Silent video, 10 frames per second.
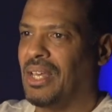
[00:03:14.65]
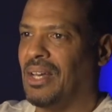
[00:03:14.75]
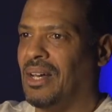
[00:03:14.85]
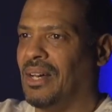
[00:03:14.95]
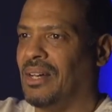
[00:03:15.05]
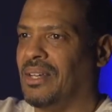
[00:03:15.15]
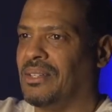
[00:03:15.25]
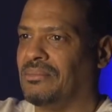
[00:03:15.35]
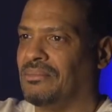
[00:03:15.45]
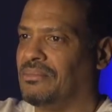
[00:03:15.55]

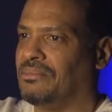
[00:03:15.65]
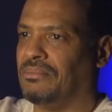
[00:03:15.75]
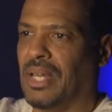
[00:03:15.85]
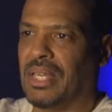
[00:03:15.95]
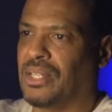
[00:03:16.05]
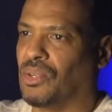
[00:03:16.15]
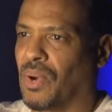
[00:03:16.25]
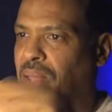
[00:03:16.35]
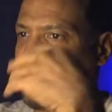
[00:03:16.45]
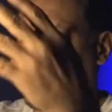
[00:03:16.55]
And again, you're
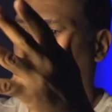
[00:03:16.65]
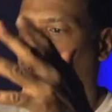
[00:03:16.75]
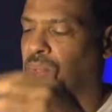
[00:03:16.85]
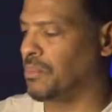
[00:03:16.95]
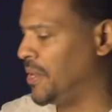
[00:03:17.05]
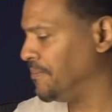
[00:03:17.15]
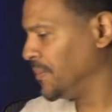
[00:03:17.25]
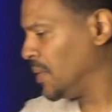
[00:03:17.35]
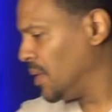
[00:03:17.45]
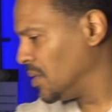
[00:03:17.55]
right back where you want to be.
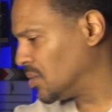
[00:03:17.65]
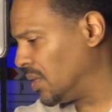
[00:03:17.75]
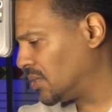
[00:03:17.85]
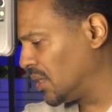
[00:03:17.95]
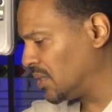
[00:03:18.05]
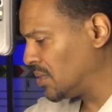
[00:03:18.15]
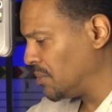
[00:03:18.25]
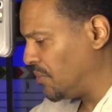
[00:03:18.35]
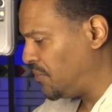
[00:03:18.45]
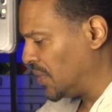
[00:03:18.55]
So let's look at some of the